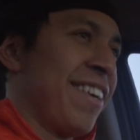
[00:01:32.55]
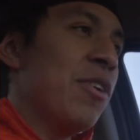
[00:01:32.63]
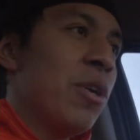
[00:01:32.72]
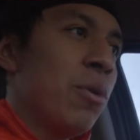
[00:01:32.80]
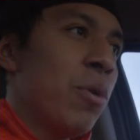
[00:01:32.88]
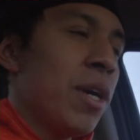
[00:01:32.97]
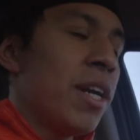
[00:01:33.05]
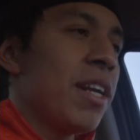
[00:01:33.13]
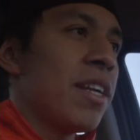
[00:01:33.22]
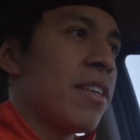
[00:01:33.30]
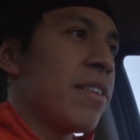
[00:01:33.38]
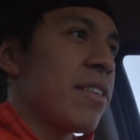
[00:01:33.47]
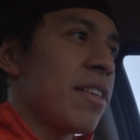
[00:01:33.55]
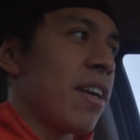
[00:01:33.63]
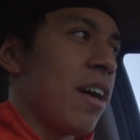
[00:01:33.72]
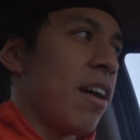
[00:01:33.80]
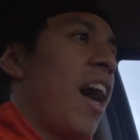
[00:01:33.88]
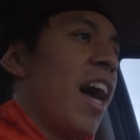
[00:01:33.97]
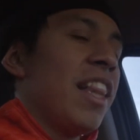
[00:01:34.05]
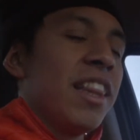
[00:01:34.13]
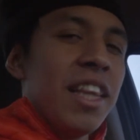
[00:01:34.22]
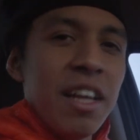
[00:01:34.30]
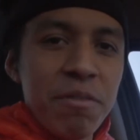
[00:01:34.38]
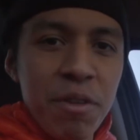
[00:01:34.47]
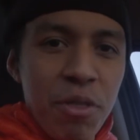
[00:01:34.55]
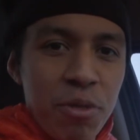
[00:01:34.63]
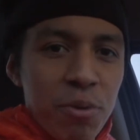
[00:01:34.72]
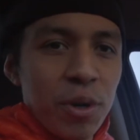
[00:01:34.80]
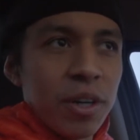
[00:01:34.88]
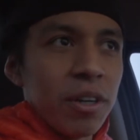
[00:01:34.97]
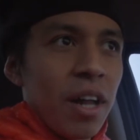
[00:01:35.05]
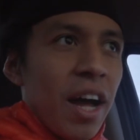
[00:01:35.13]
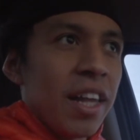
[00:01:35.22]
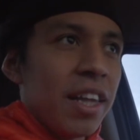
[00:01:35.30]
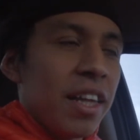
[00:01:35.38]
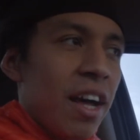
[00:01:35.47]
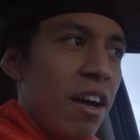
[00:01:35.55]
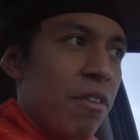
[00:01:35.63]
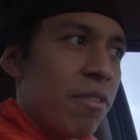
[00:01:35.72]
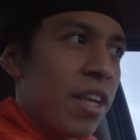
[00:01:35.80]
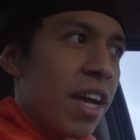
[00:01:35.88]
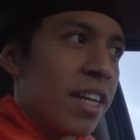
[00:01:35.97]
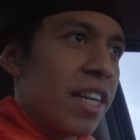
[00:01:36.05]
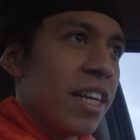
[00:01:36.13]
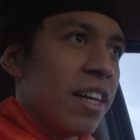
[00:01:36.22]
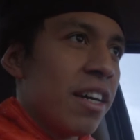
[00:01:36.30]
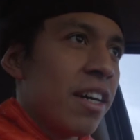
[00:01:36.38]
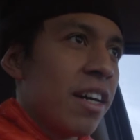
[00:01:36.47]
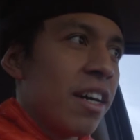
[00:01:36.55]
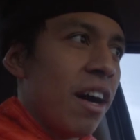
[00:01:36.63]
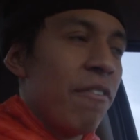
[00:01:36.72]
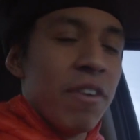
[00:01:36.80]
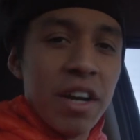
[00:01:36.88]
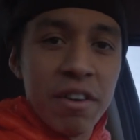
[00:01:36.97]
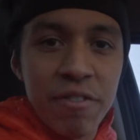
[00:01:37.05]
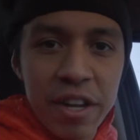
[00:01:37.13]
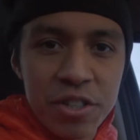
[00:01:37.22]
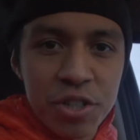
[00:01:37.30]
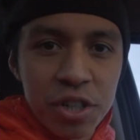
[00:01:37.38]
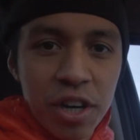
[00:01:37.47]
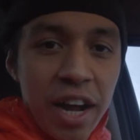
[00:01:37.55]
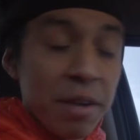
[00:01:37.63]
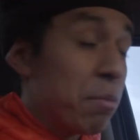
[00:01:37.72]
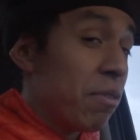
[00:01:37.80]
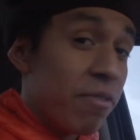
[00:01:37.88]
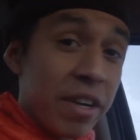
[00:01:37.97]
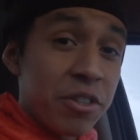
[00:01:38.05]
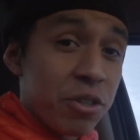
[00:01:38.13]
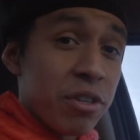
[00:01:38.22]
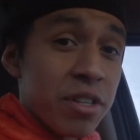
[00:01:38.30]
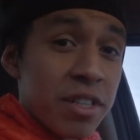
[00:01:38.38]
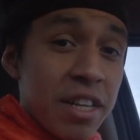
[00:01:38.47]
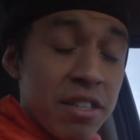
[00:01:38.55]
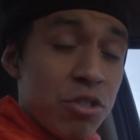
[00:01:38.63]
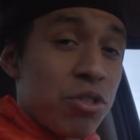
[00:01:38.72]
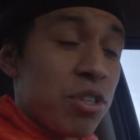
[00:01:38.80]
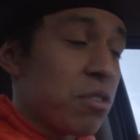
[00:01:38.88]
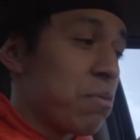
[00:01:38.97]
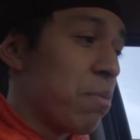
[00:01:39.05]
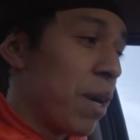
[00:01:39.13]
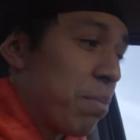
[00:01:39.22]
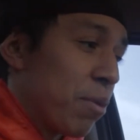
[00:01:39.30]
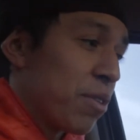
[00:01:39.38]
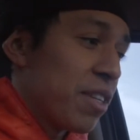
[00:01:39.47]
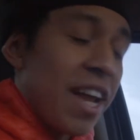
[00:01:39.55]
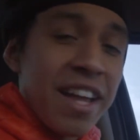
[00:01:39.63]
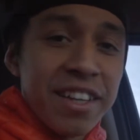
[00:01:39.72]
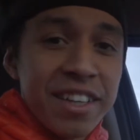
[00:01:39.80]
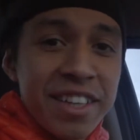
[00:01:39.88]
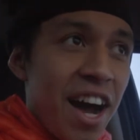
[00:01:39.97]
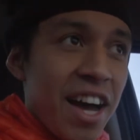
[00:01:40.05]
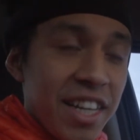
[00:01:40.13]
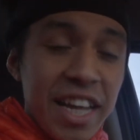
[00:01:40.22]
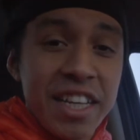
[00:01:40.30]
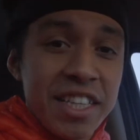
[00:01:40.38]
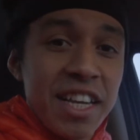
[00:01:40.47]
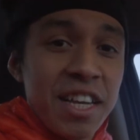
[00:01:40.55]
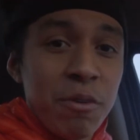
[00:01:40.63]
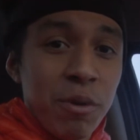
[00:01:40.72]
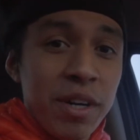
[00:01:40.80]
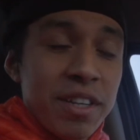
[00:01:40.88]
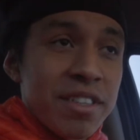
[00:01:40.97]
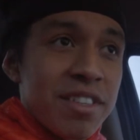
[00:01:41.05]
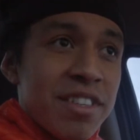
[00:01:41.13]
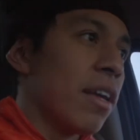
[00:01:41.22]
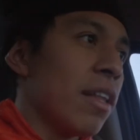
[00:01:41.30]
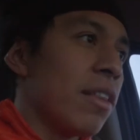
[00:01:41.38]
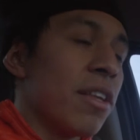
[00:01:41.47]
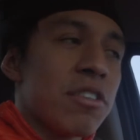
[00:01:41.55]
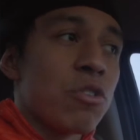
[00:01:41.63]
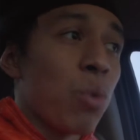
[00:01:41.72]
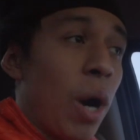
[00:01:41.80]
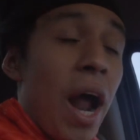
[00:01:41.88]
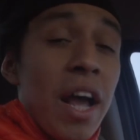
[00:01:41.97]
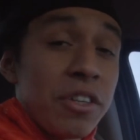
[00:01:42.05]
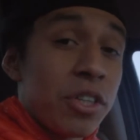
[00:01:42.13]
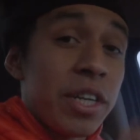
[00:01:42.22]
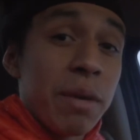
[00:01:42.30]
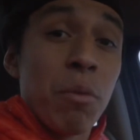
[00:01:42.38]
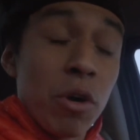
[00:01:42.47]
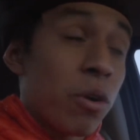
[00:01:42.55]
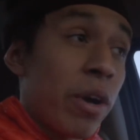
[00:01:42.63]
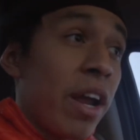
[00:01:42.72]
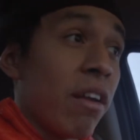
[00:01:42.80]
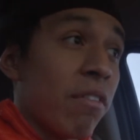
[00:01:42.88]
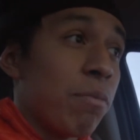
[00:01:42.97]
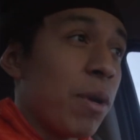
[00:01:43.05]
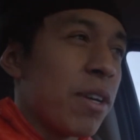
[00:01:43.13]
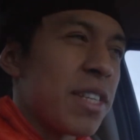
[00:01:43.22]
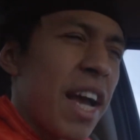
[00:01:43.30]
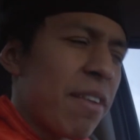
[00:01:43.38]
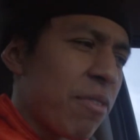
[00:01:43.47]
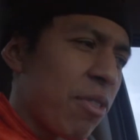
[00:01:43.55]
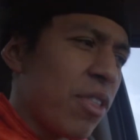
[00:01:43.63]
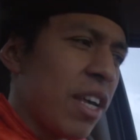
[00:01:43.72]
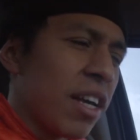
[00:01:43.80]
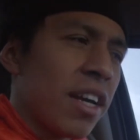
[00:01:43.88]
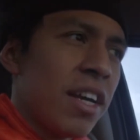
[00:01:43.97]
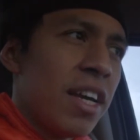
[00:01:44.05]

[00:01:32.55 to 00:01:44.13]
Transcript: you know what it is? I love the thrill. I love the idea of an adventure. I'm adventurous. That's just my personality. I like taking risks. This is where I actually get more creative because I have to think.